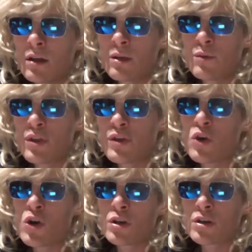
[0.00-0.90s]
And then we
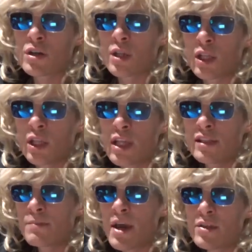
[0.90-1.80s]
thought,
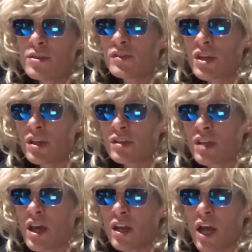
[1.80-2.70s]
let's make this thing sound